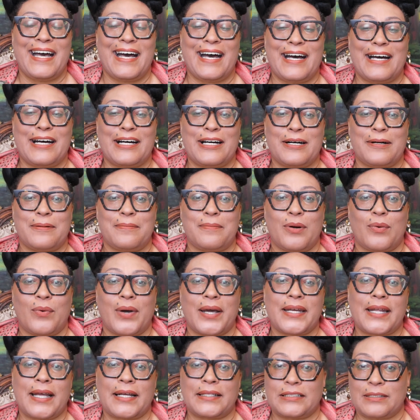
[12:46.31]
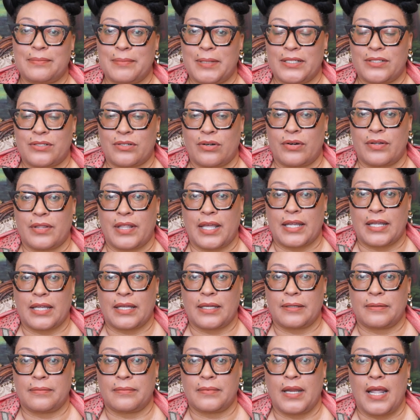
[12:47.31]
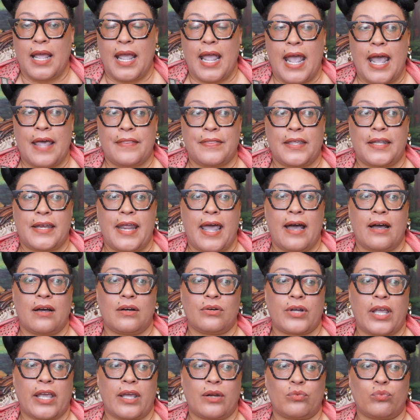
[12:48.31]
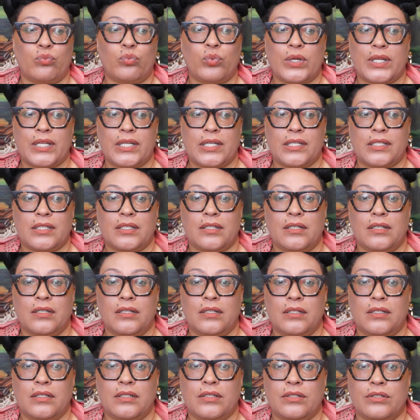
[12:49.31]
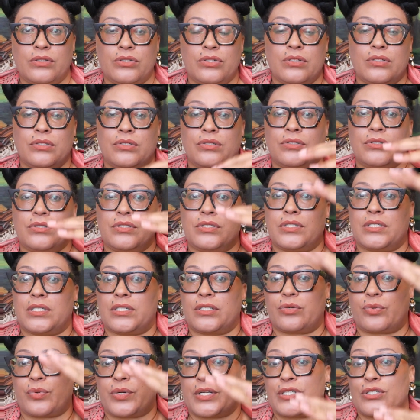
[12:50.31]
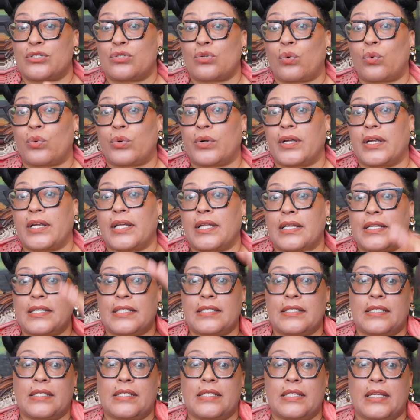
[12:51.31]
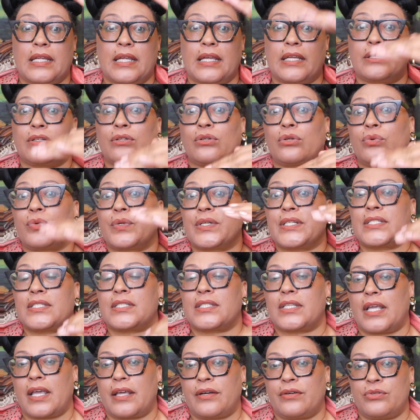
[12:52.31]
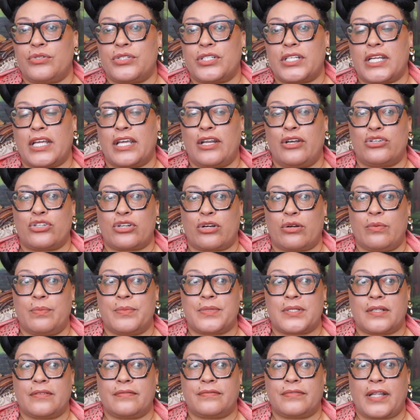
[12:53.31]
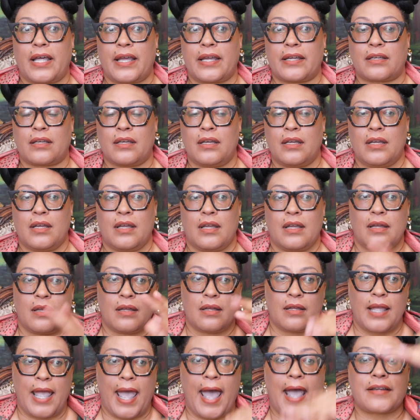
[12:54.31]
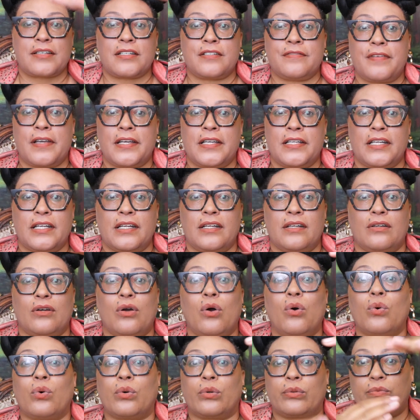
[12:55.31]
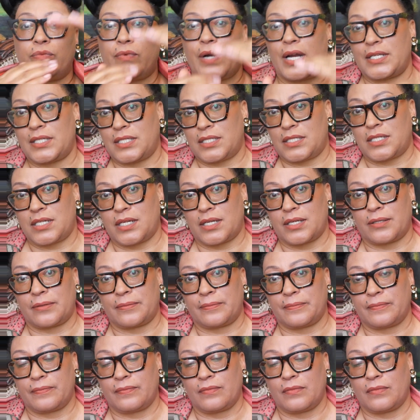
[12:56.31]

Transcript: What element are they in? And then how can we decrease or increase the energy in terms of like activating or resting?